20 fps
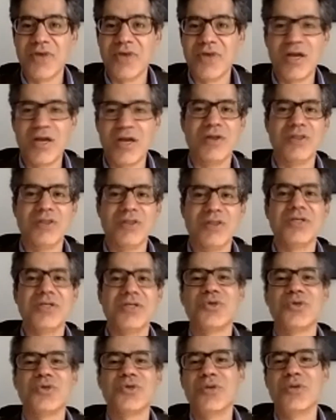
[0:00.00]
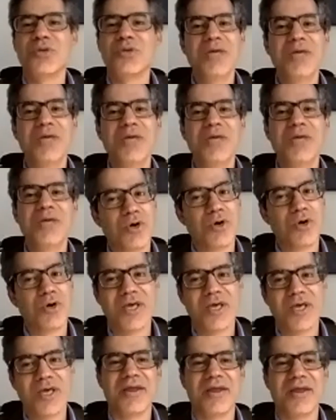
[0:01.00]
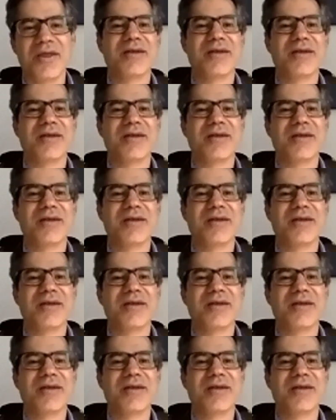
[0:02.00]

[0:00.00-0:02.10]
answer is going to be, we are not there yet.